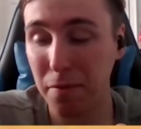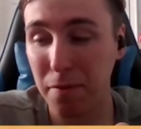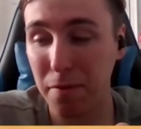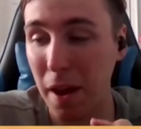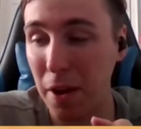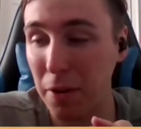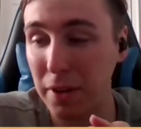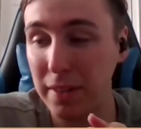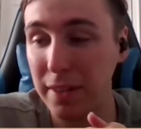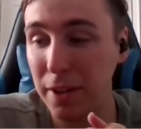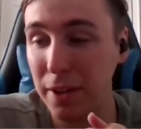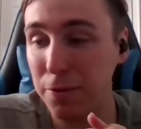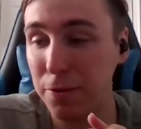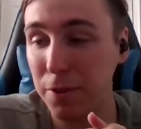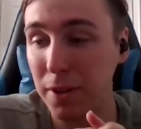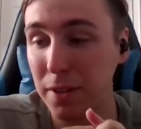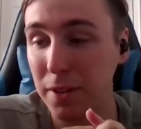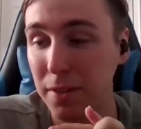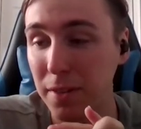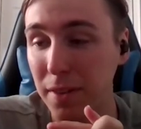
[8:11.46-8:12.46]
Very
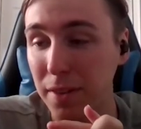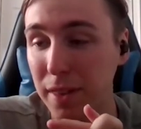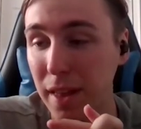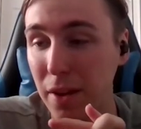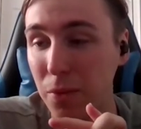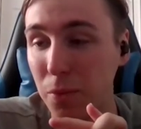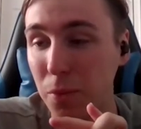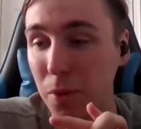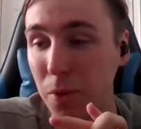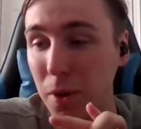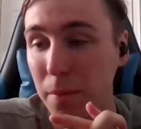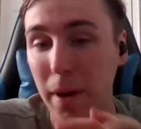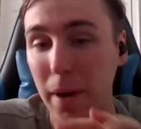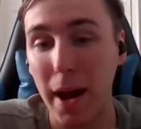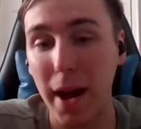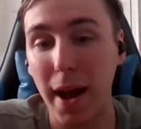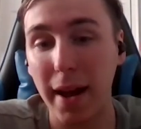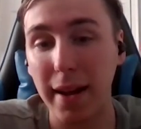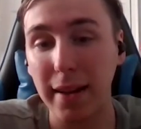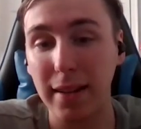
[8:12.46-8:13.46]
different than what
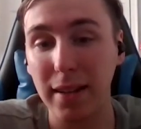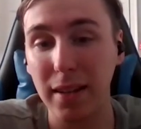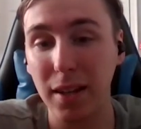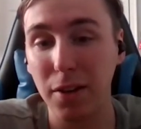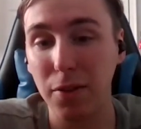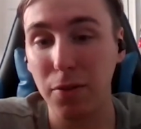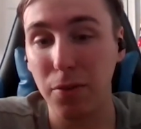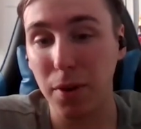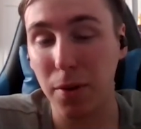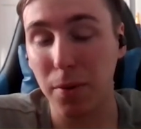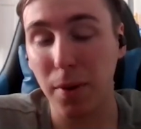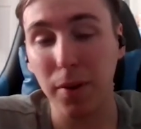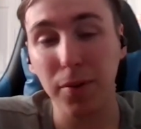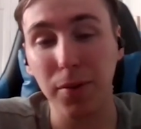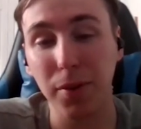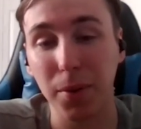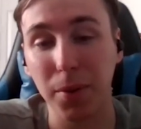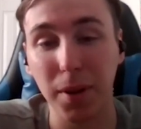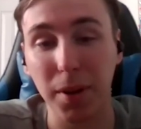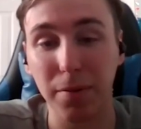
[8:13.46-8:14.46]
my idea of what a
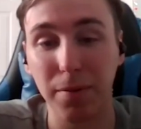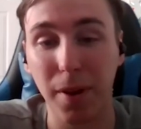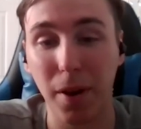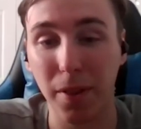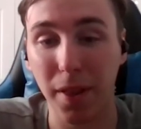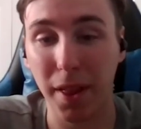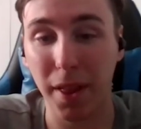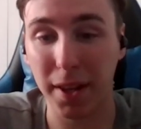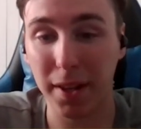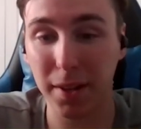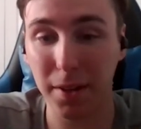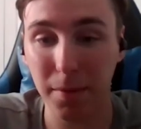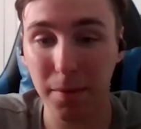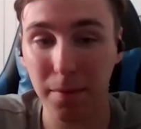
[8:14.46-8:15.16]
wrestling ring felt like.